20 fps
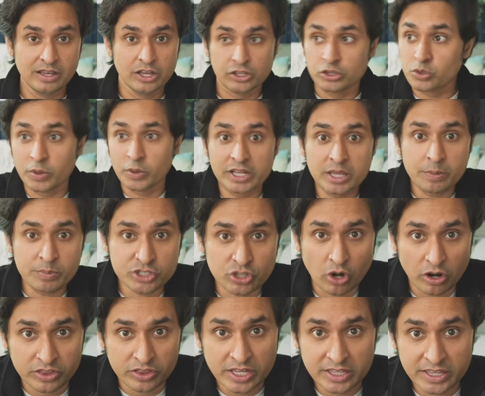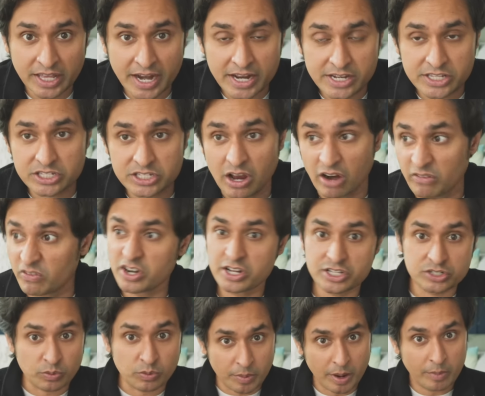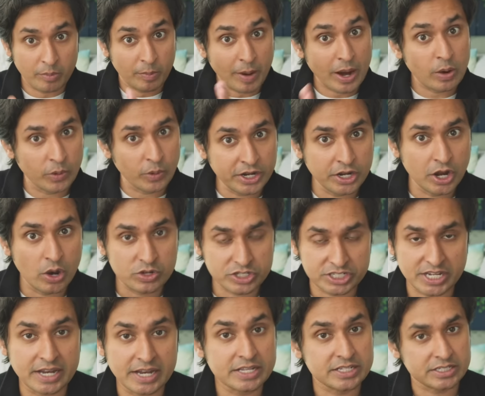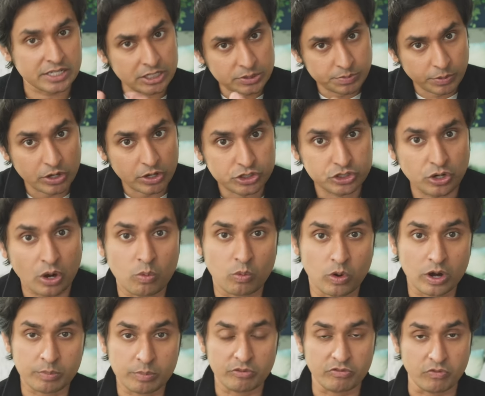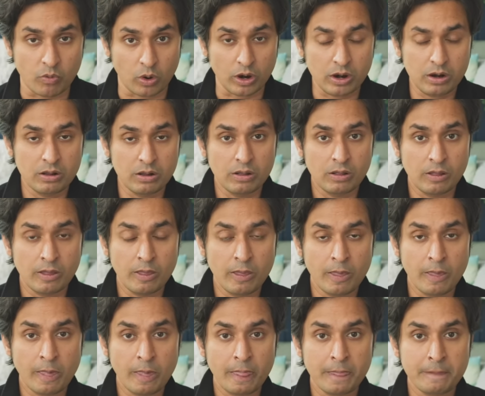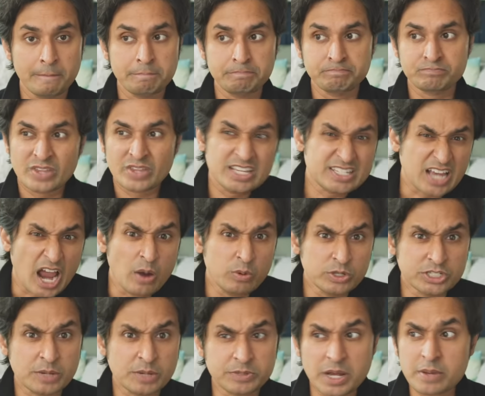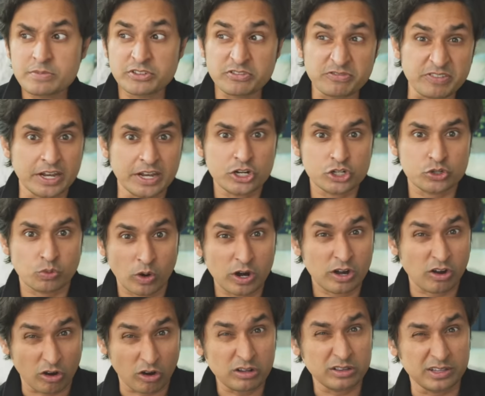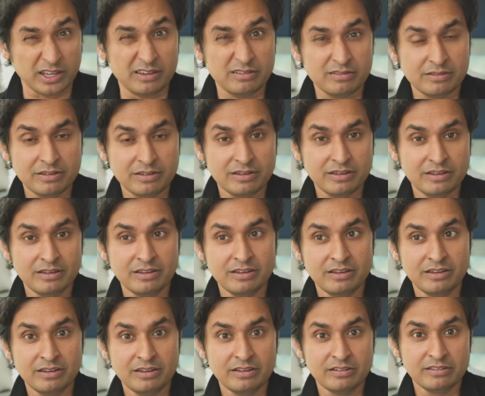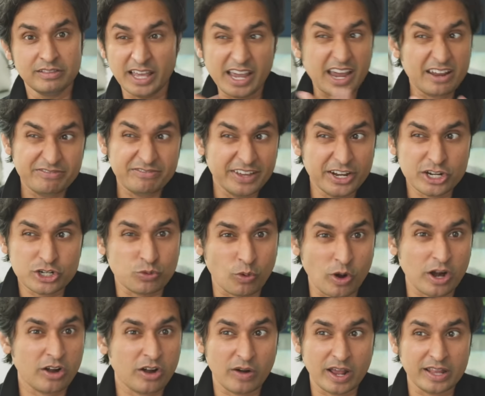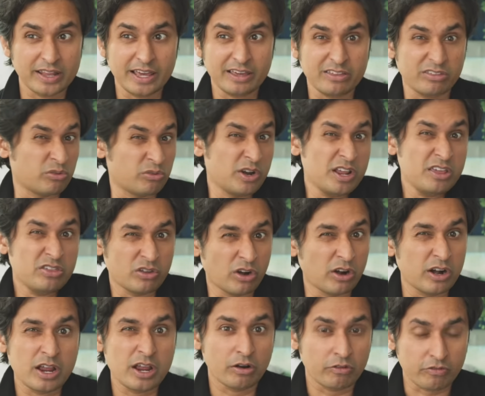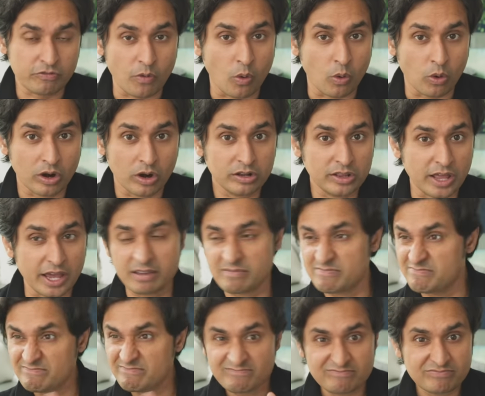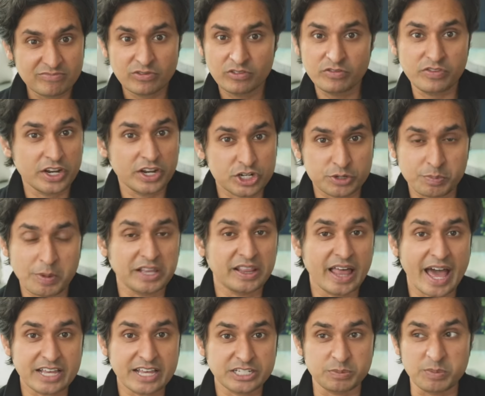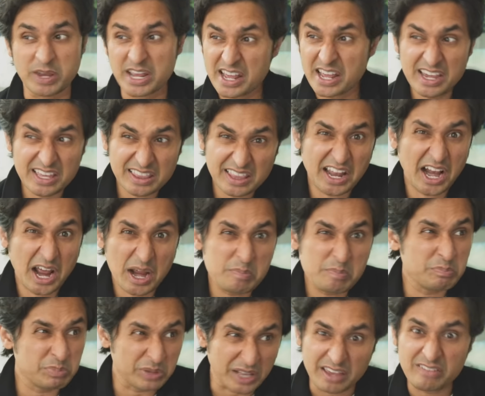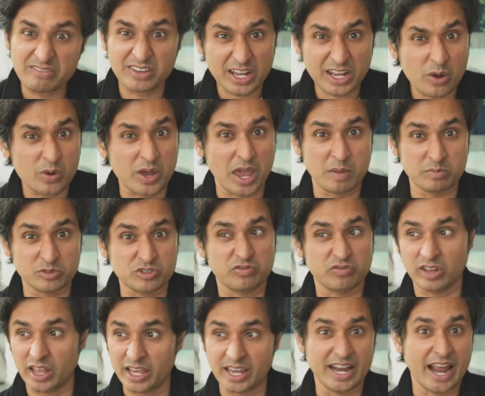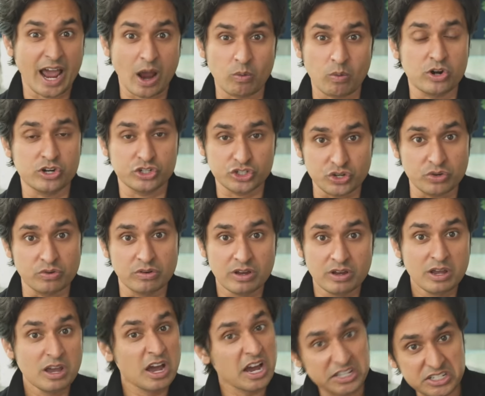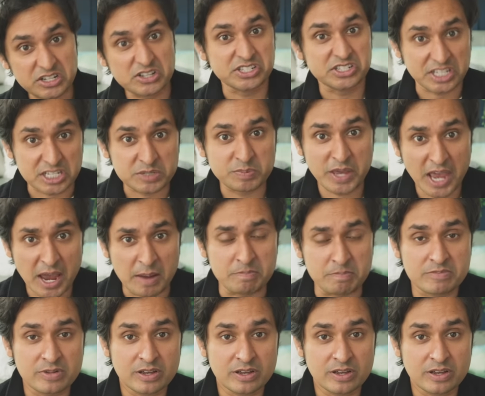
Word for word: The really bizarre thing that I discovered is remember, my window is 10 to 6, but I'll start work before. Is I would sometimes finish work early. Like I'd finish work around like 3:30 or 4, like finish my last meeting and then I'd play video games for like an hour or two until 6 p.m.